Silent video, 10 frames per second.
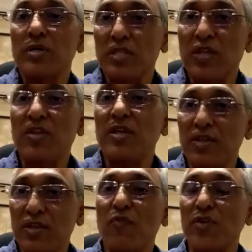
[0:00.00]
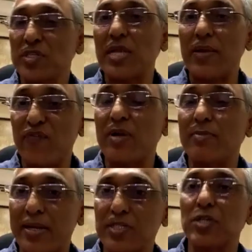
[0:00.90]
the, you know, first-time fund
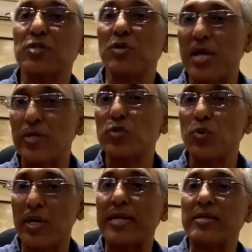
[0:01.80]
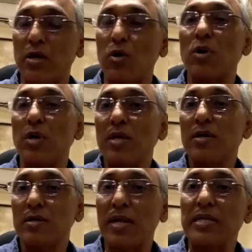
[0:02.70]
managers, the guys who are right now
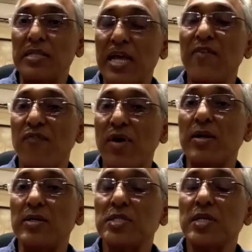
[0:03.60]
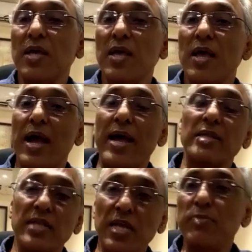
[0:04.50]
running their funds, and
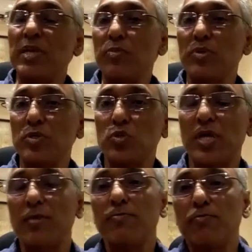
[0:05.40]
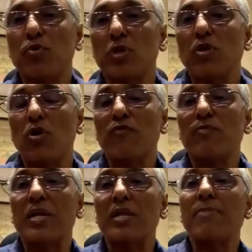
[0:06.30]
they'll be able to then put a lot of
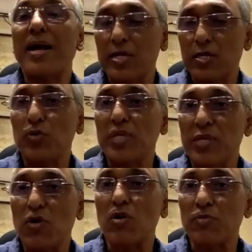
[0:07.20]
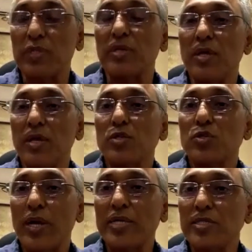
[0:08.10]
money back into the economy.
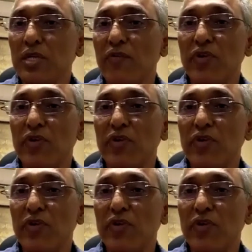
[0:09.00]
So I see a